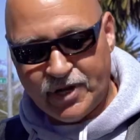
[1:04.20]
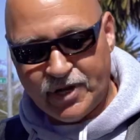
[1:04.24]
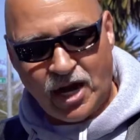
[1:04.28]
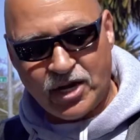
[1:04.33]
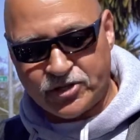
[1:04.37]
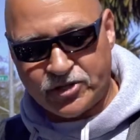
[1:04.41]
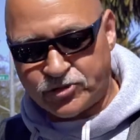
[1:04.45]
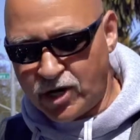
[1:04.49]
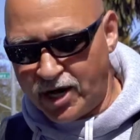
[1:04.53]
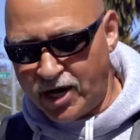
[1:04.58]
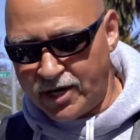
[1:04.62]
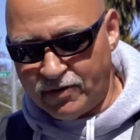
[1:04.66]
I
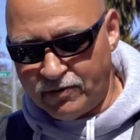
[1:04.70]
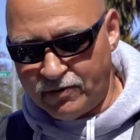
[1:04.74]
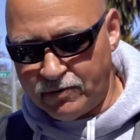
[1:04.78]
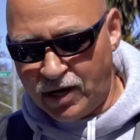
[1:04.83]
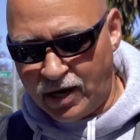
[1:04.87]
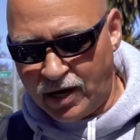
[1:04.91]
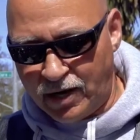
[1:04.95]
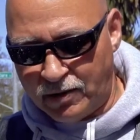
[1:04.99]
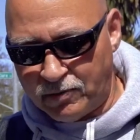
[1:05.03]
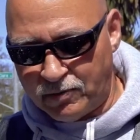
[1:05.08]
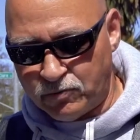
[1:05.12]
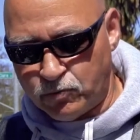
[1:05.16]
tried to
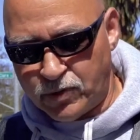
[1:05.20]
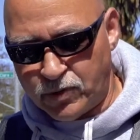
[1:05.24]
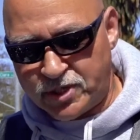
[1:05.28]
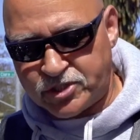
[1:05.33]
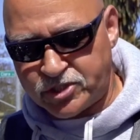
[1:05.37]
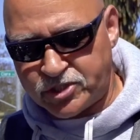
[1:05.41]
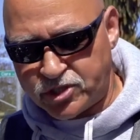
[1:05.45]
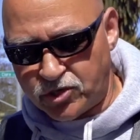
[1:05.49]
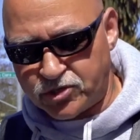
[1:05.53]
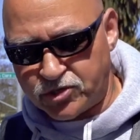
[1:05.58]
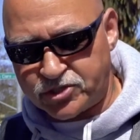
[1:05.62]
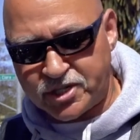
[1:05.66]
uh,
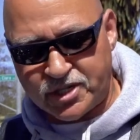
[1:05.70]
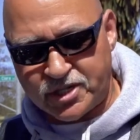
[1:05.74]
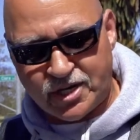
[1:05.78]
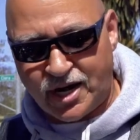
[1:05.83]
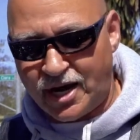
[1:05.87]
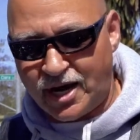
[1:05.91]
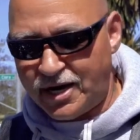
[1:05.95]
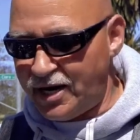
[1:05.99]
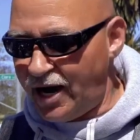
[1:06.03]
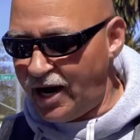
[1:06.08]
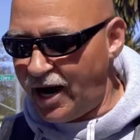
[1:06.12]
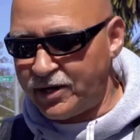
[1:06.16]
research it.
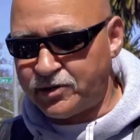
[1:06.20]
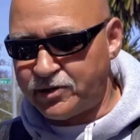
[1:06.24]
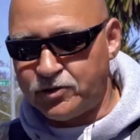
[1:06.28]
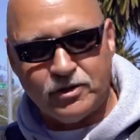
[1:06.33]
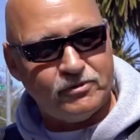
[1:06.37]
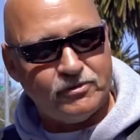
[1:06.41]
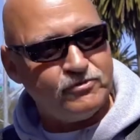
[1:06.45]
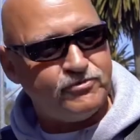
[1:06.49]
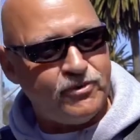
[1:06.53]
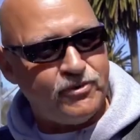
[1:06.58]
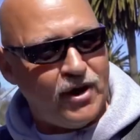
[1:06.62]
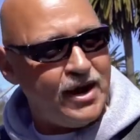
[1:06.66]
I, I,
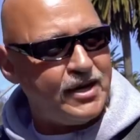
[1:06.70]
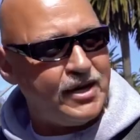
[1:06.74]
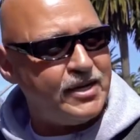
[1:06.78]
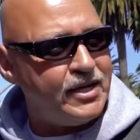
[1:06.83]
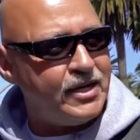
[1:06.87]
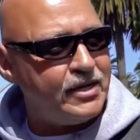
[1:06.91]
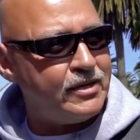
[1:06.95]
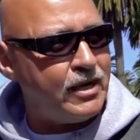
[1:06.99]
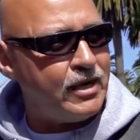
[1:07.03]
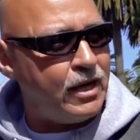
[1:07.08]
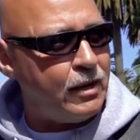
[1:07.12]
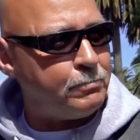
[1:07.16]
couldn't find
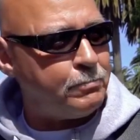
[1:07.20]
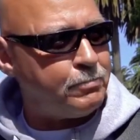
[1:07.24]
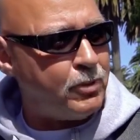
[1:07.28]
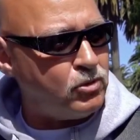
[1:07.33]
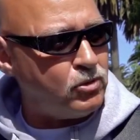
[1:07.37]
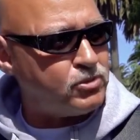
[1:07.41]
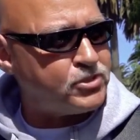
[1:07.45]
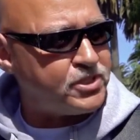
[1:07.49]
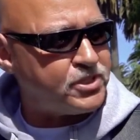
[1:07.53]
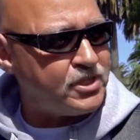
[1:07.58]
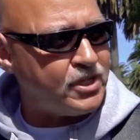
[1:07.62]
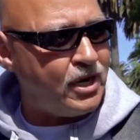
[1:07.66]
it uh,
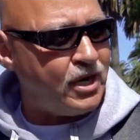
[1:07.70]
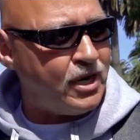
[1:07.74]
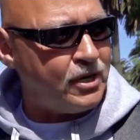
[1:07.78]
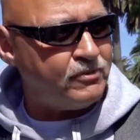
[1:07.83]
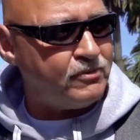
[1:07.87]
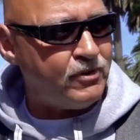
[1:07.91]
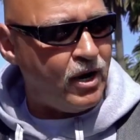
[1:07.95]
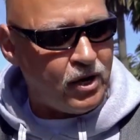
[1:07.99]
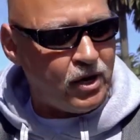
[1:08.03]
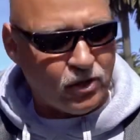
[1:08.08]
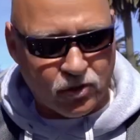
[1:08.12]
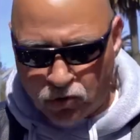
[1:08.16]
posted on,
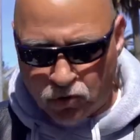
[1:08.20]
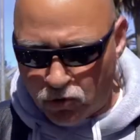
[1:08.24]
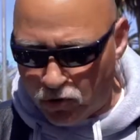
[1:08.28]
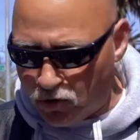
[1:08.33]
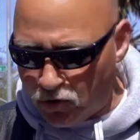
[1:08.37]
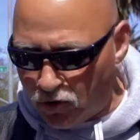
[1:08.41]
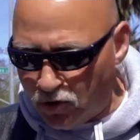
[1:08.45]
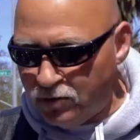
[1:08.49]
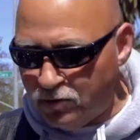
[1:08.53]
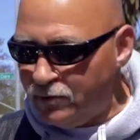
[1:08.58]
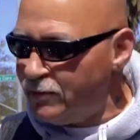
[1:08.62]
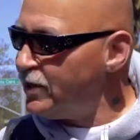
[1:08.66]
on
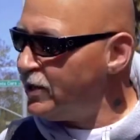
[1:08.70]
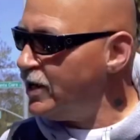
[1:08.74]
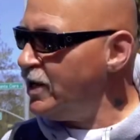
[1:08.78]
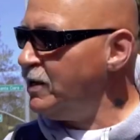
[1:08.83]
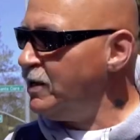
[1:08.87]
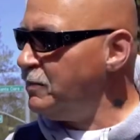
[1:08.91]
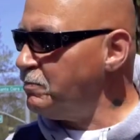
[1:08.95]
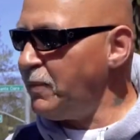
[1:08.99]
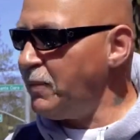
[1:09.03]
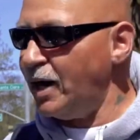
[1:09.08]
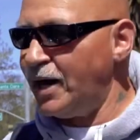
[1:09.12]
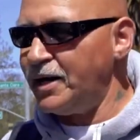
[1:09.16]
Google,
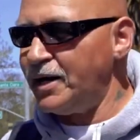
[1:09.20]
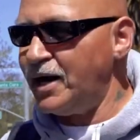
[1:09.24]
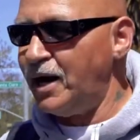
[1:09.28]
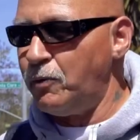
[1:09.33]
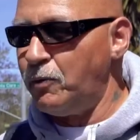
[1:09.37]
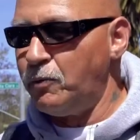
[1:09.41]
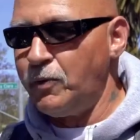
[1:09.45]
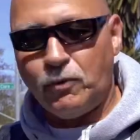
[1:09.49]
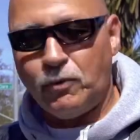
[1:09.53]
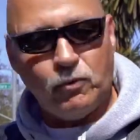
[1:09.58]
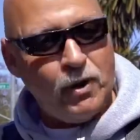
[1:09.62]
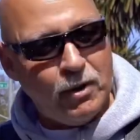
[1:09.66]
but uh,
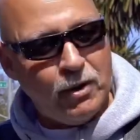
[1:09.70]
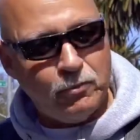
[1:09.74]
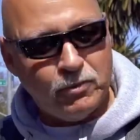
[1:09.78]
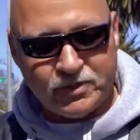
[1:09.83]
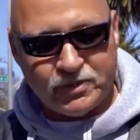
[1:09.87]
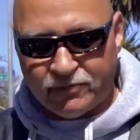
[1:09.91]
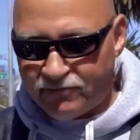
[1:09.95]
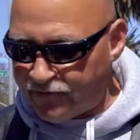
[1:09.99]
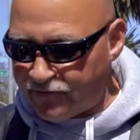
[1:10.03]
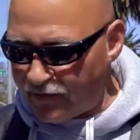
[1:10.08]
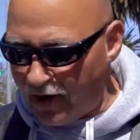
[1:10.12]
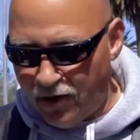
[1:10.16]
we went with
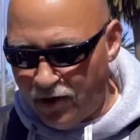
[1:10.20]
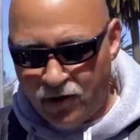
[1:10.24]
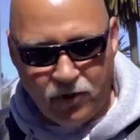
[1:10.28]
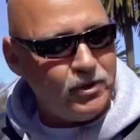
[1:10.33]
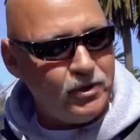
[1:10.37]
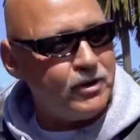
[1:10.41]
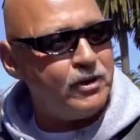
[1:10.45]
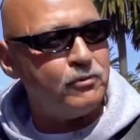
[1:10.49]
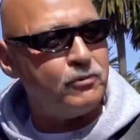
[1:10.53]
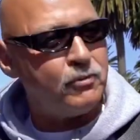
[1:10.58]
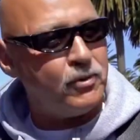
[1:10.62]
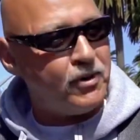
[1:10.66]
the flow,
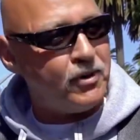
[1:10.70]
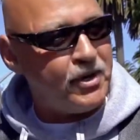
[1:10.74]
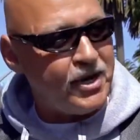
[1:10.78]
and we're